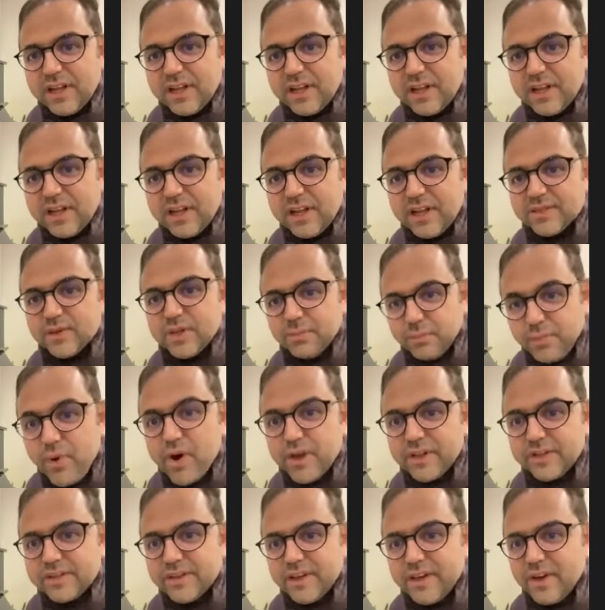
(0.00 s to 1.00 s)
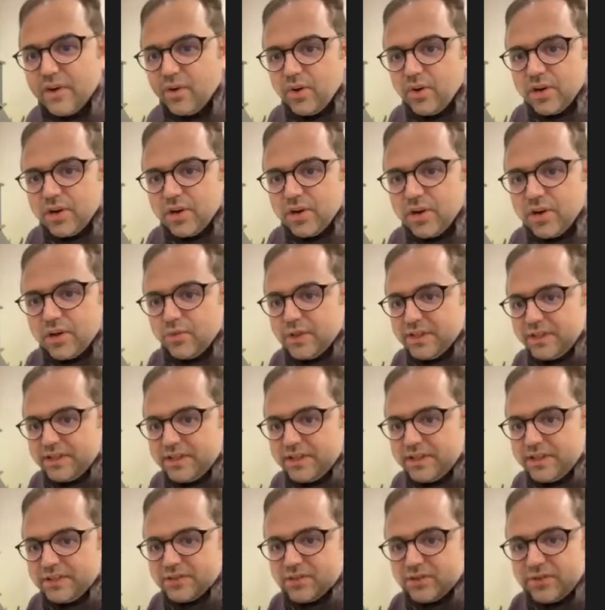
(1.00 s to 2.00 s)
Only with these 3 and
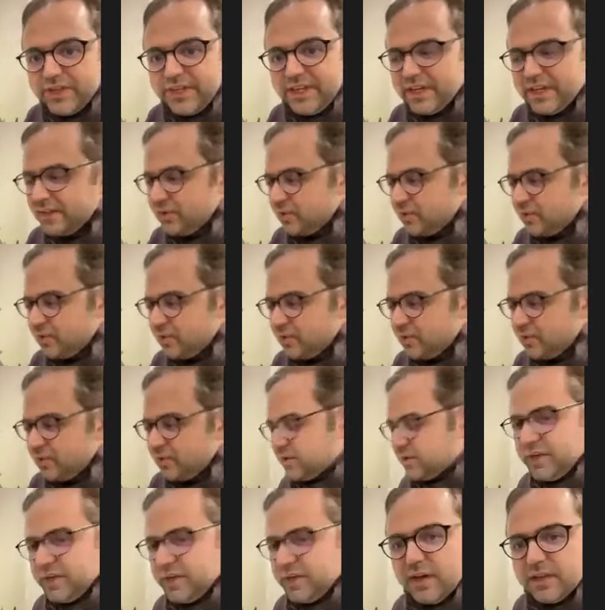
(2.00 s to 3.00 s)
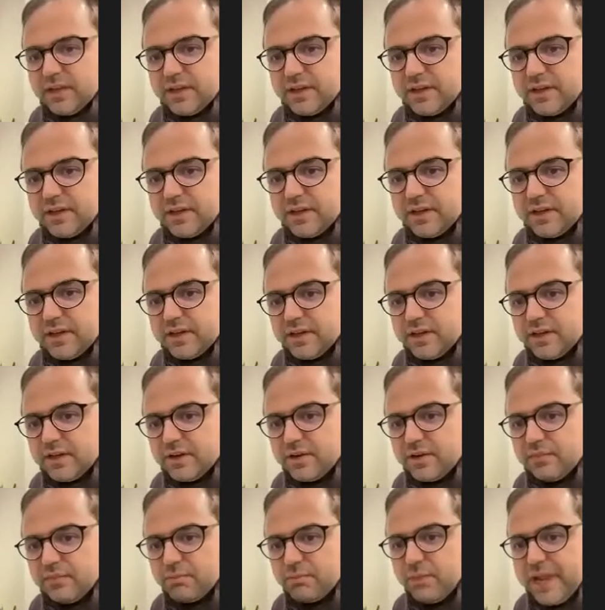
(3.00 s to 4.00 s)
2, 3 on the
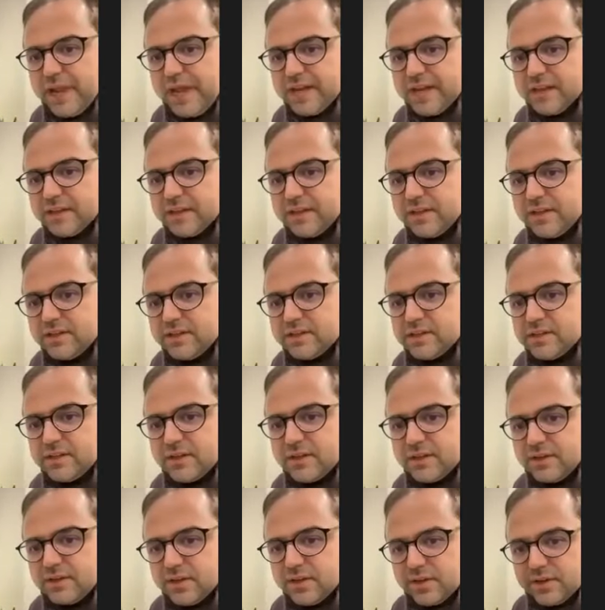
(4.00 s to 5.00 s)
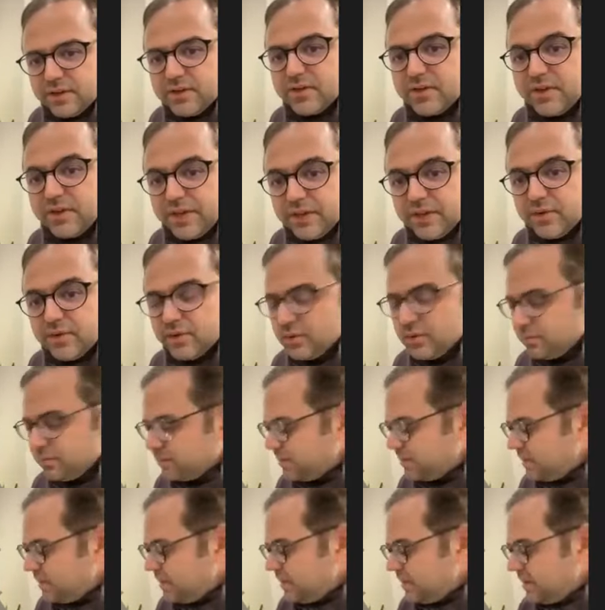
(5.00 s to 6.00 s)
black keys, the 3
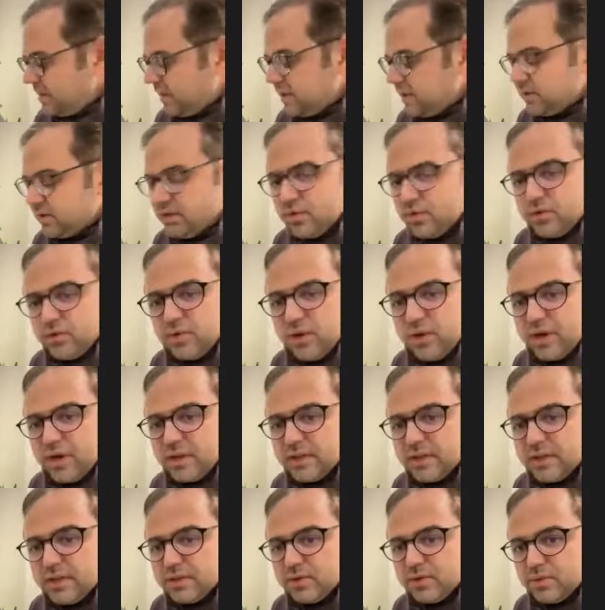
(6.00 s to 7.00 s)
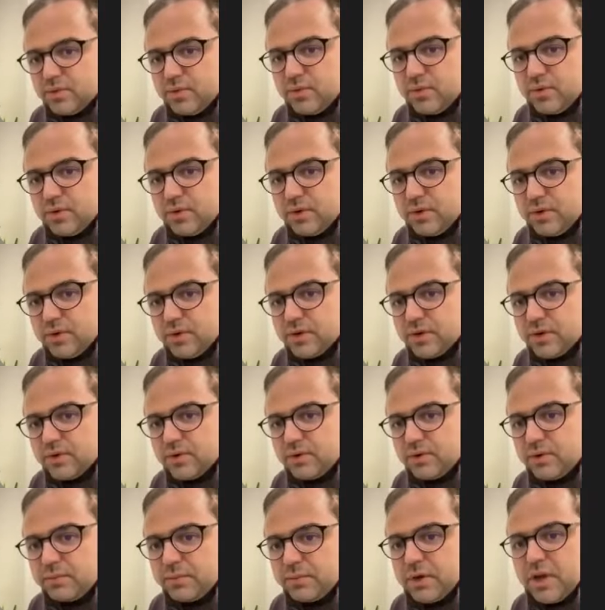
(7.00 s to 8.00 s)
group, and 2 on the 2
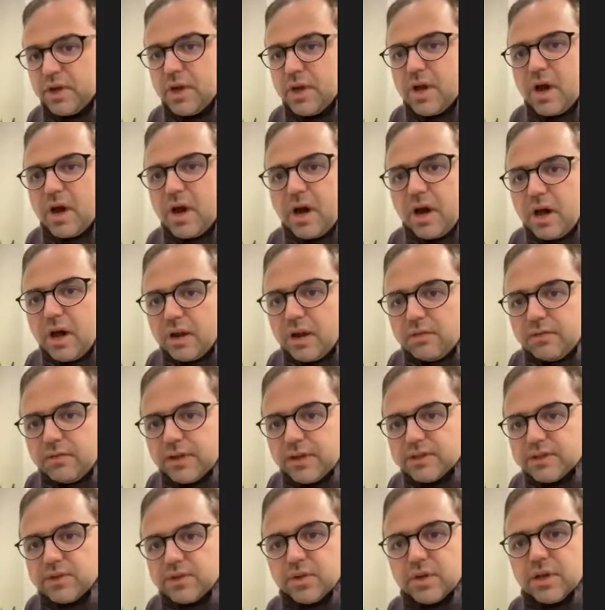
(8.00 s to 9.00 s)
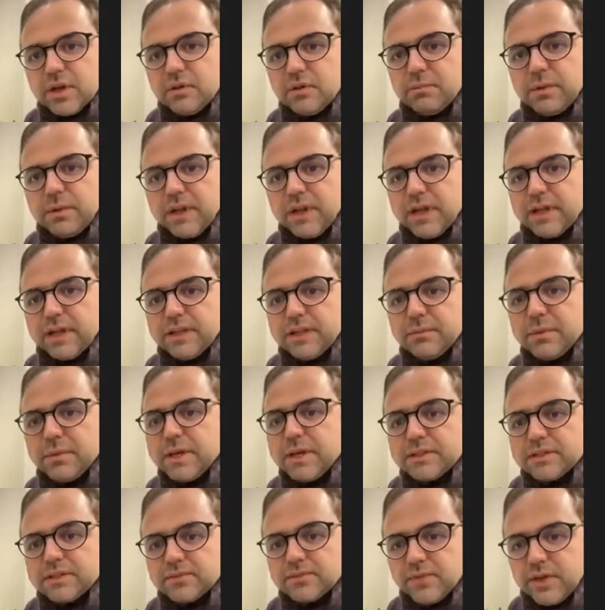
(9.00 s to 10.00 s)
group, always you can play the
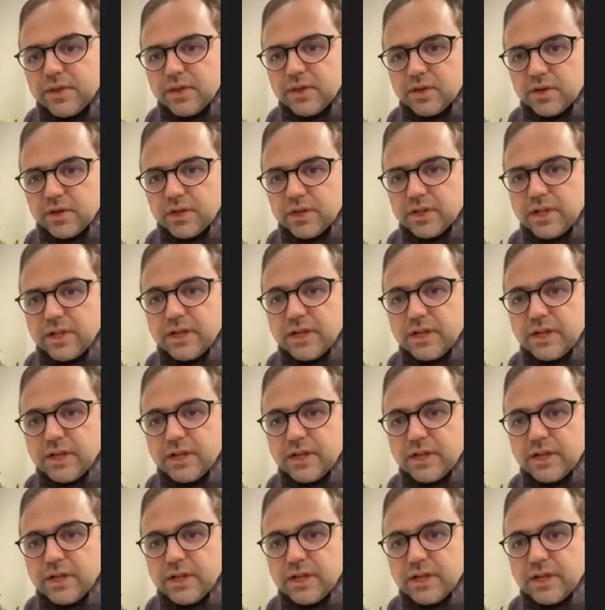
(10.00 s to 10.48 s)
best fingering.